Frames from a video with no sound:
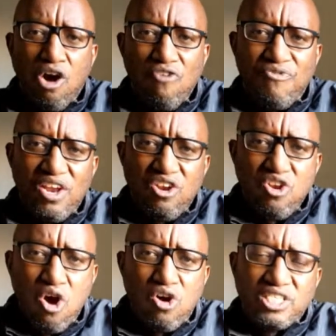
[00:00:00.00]
of a
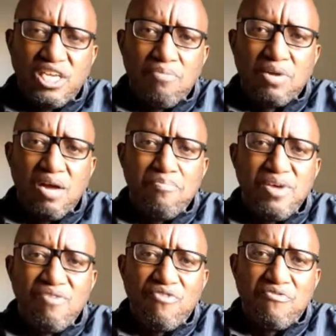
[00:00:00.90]
long-term
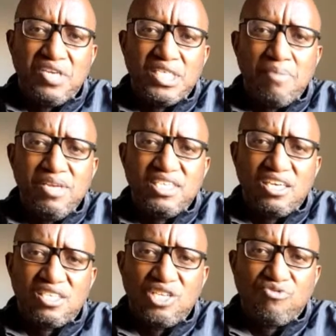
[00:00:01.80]
campaign for
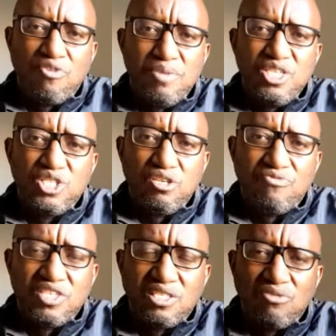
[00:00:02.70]
fundamental transformation
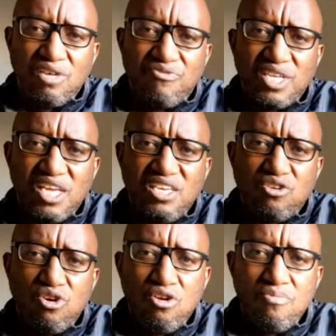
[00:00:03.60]
of the South African
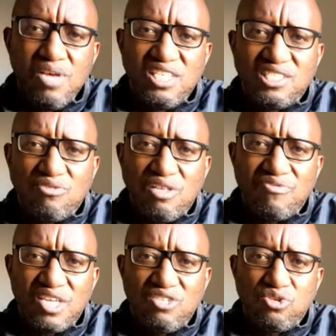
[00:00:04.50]
economy and South
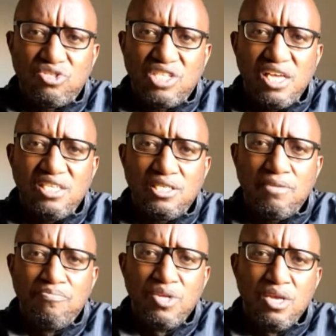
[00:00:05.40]
African society.